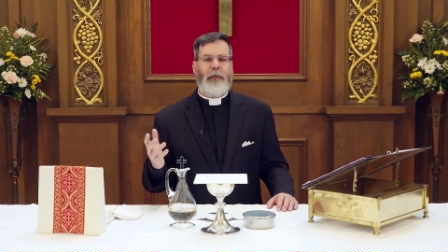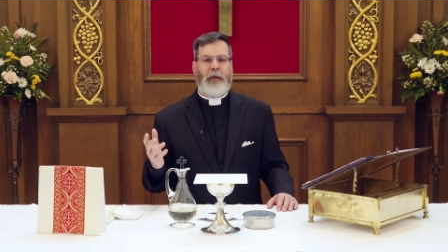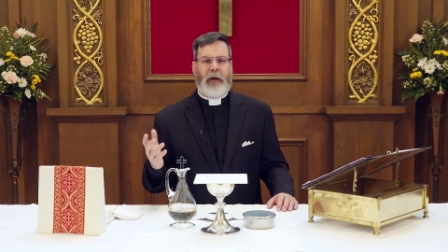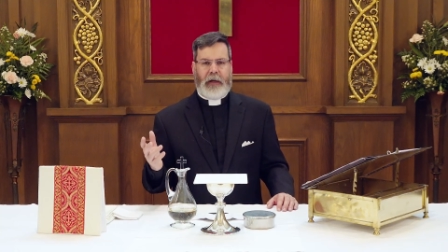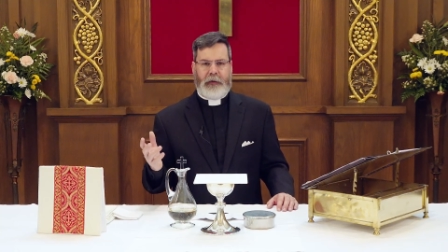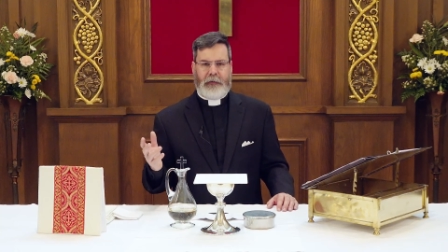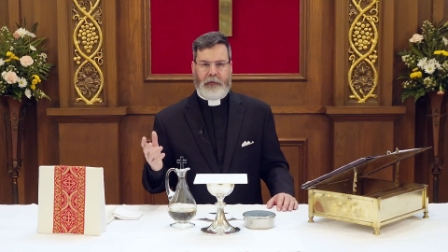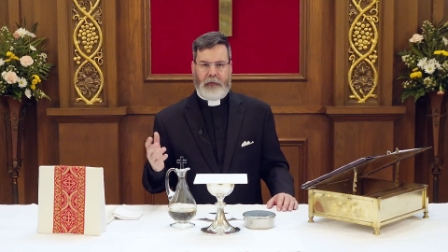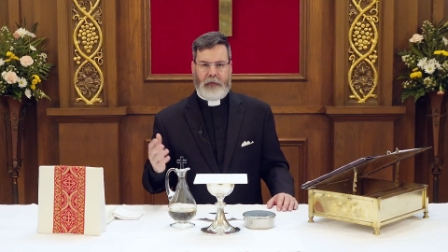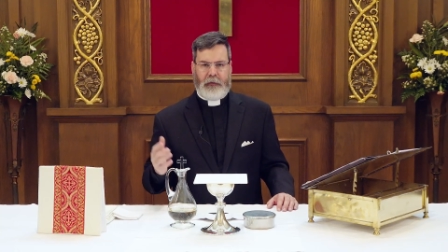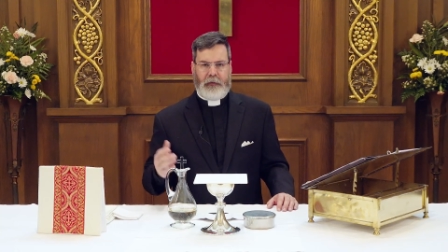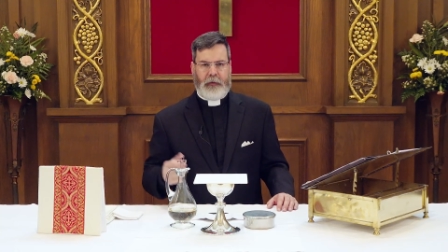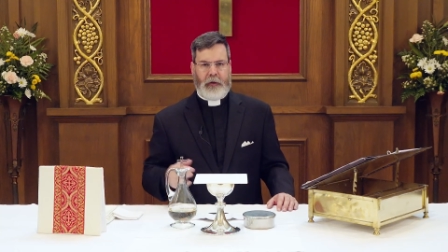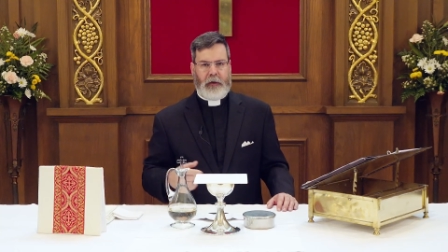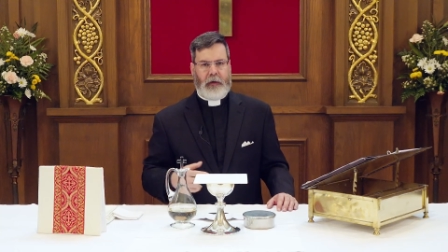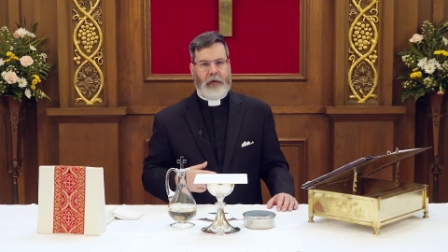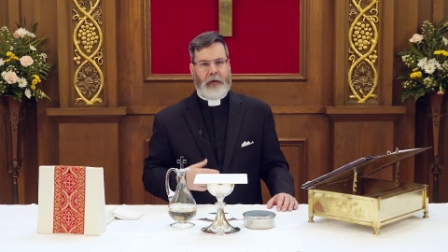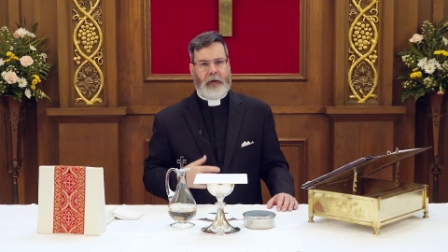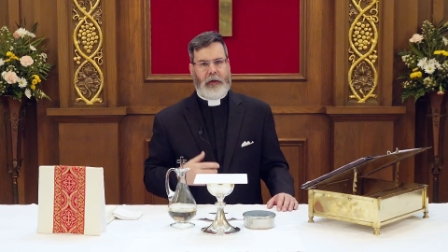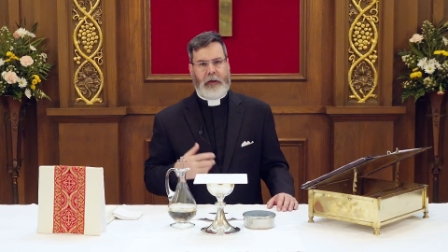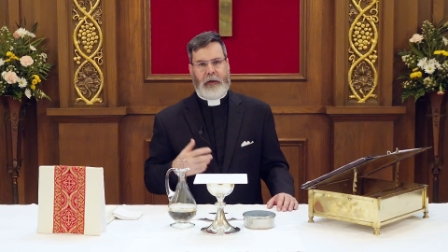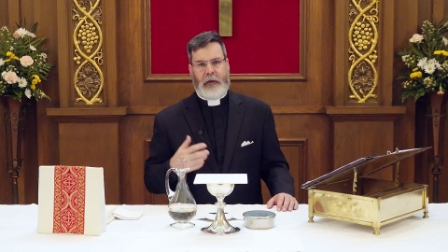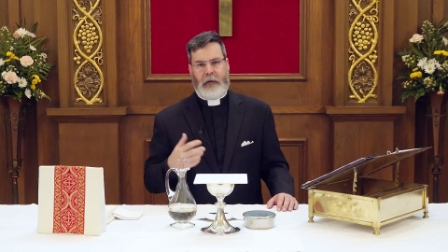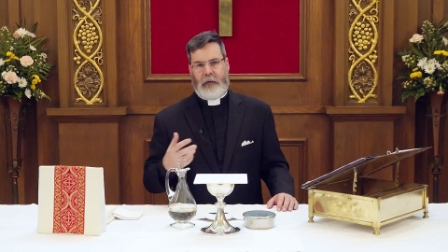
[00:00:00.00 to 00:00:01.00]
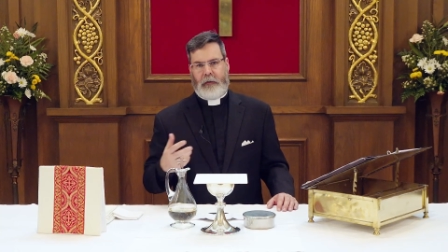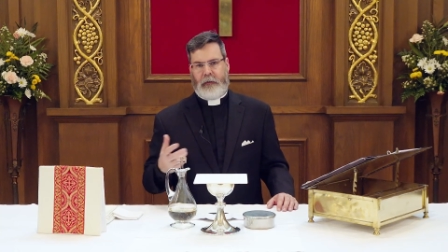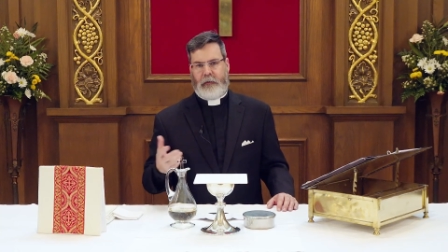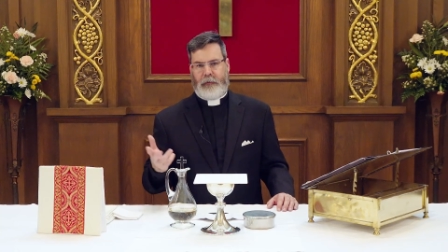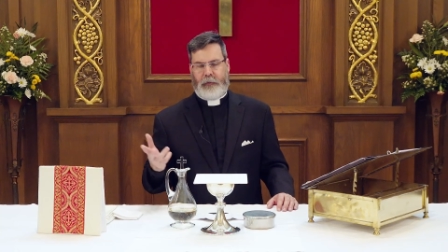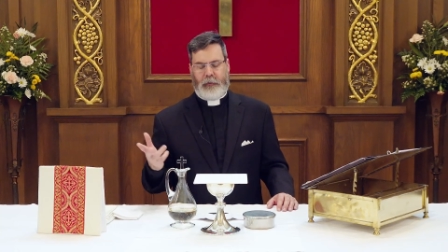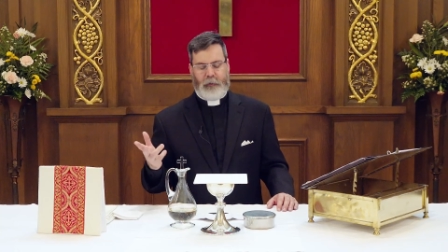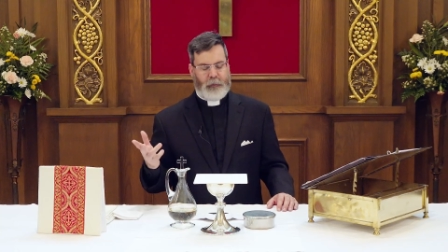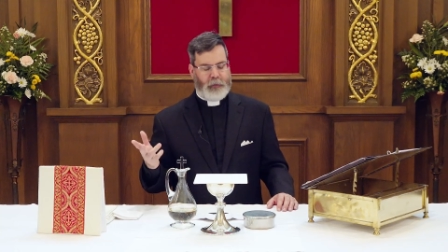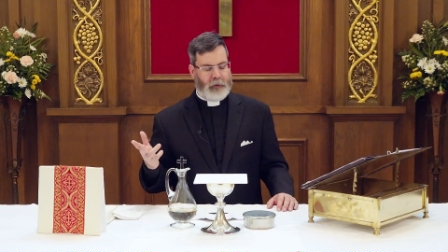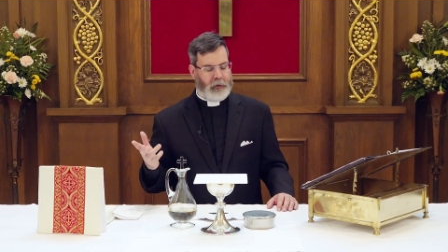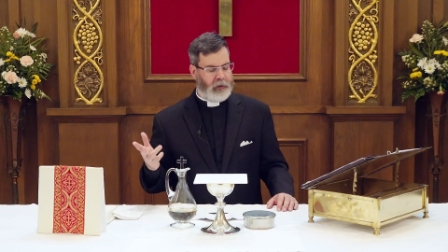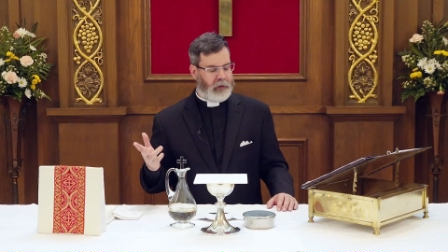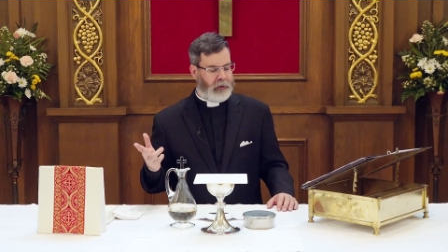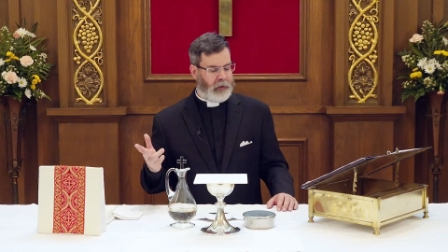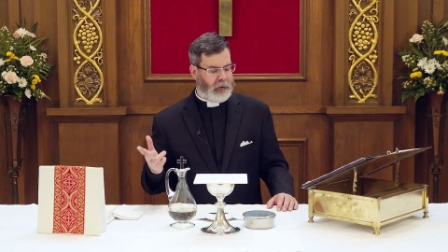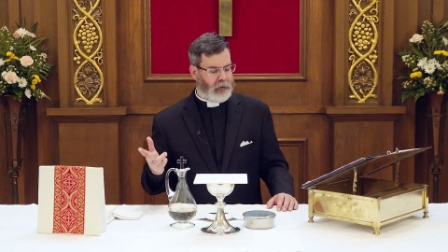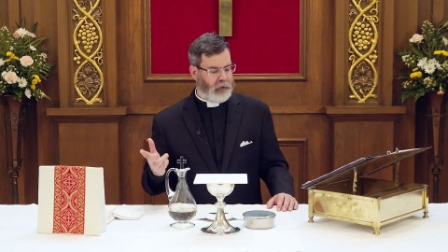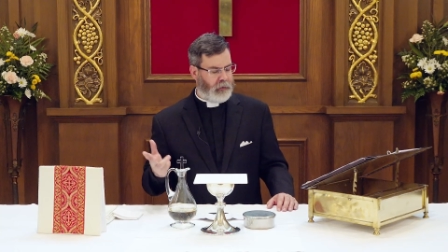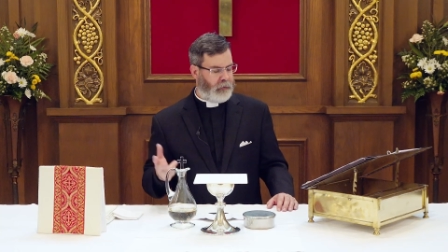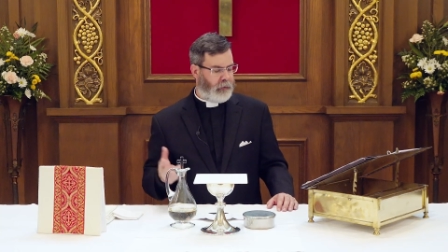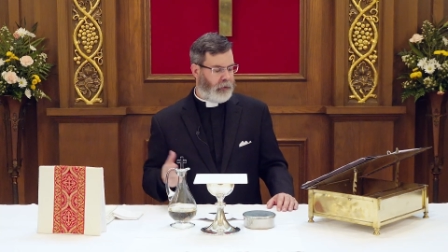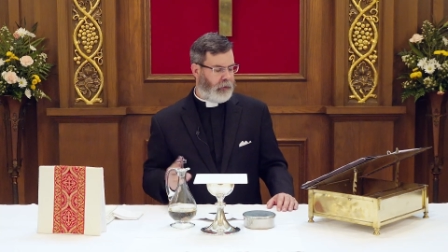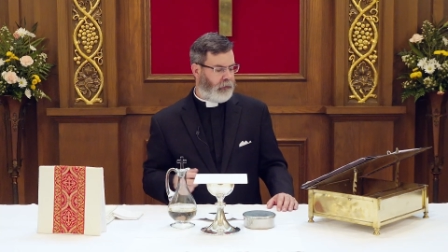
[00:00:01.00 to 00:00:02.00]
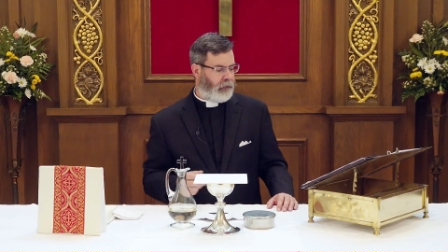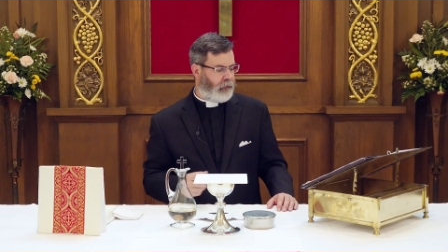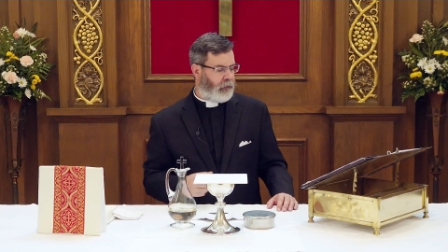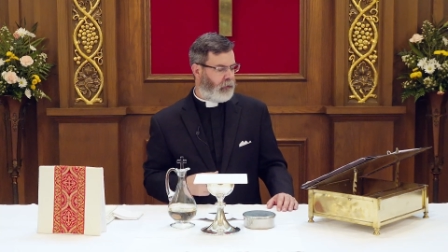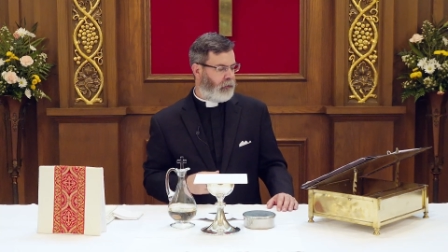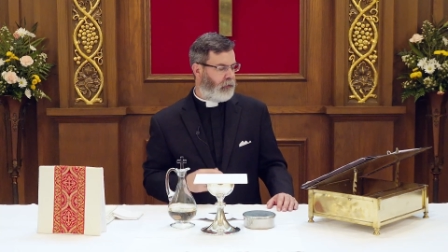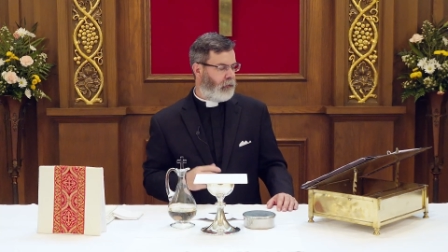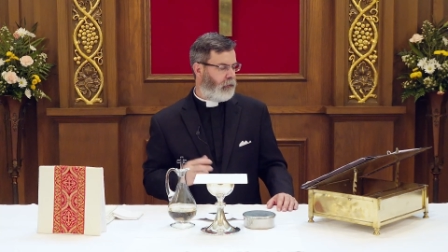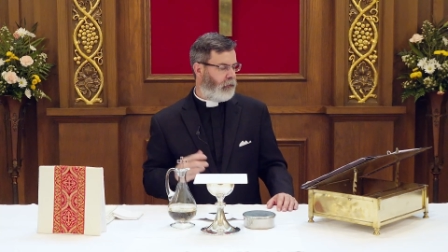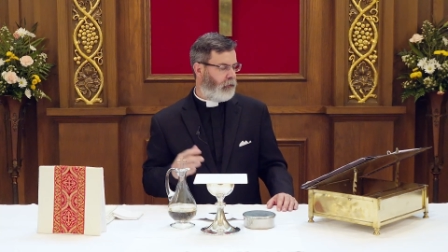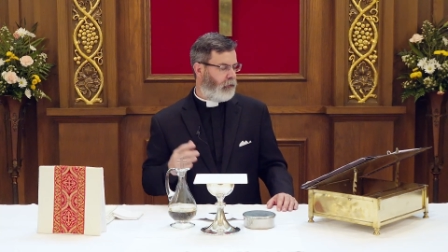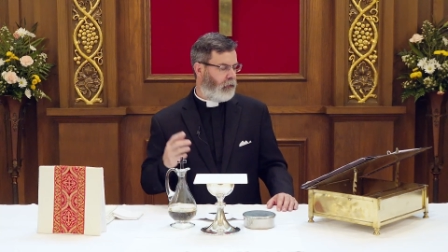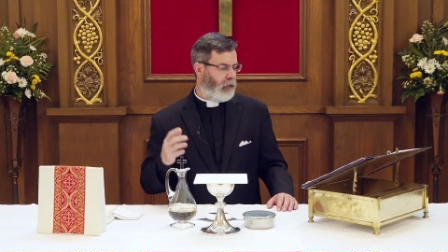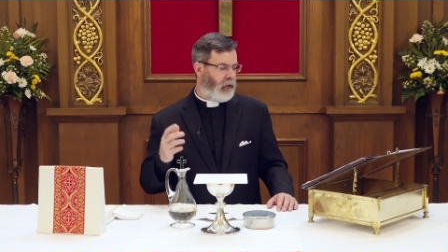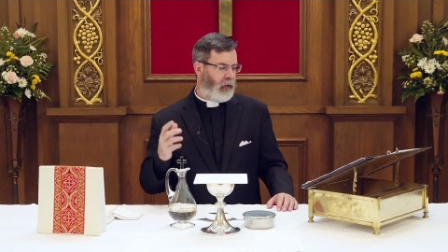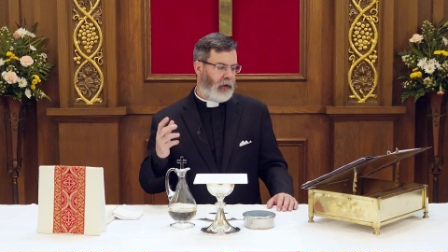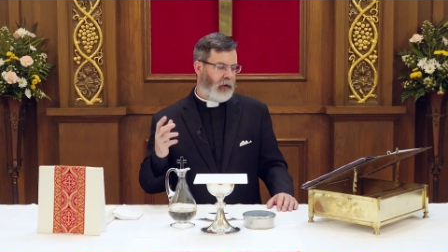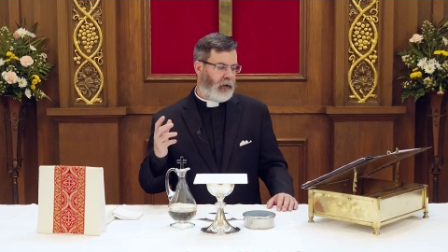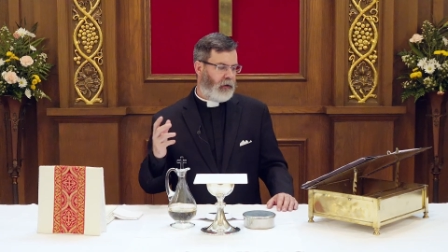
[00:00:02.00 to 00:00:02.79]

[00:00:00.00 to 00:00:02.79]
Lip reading: necessary, for political reasons,